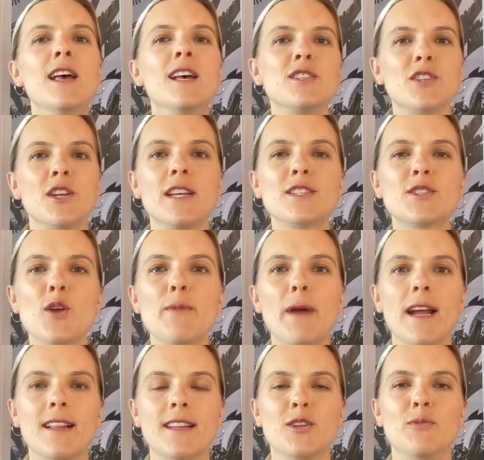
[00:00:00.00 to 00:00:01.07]
So let's go
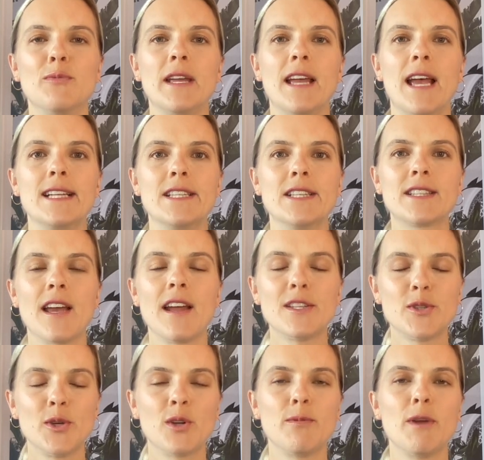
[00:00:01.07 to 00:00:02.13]
back a little bit and just kind of
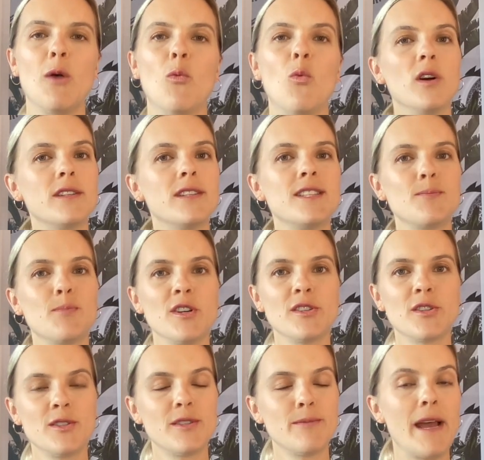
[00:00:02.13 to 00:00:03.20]
talk about, what does
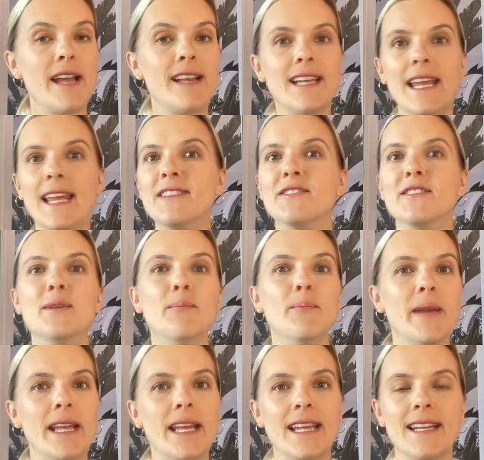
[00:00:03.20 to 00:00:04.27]
print on demand even
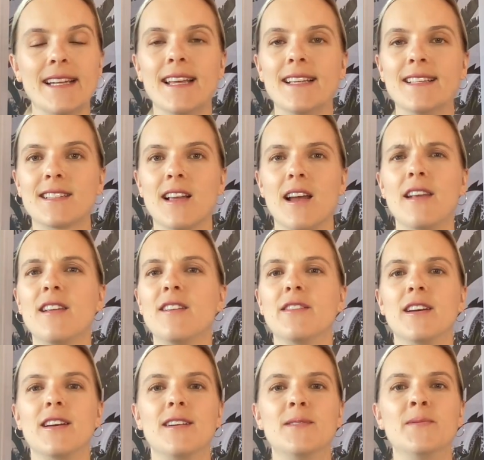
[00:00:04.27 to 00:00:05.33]
mean? It's kind of
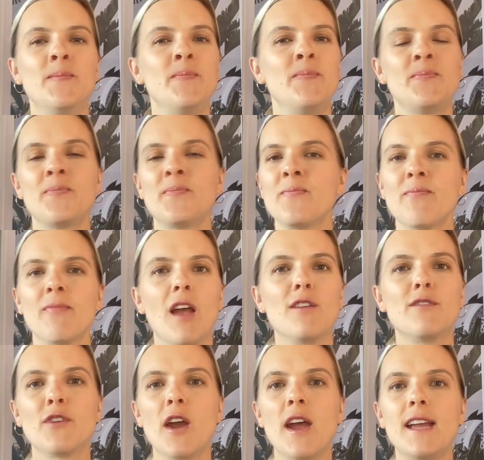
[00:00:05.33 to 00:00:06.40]
a
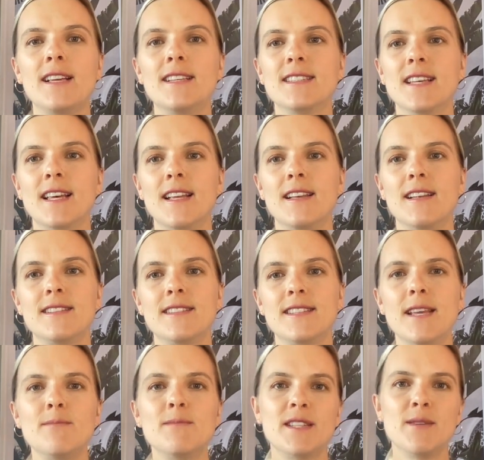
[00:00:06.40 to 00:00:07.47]
phrase that
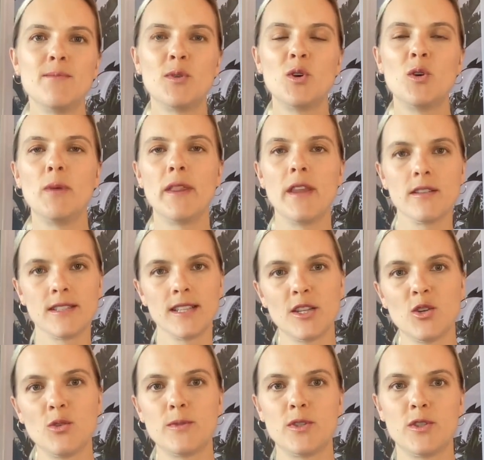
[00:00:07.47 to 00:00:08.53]
seems simple, but there's a
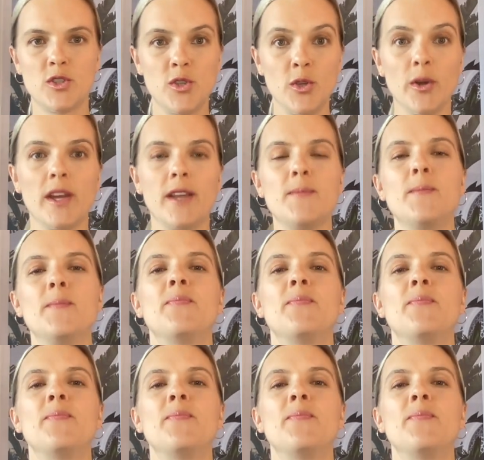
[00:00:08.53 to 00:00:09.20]
little to it.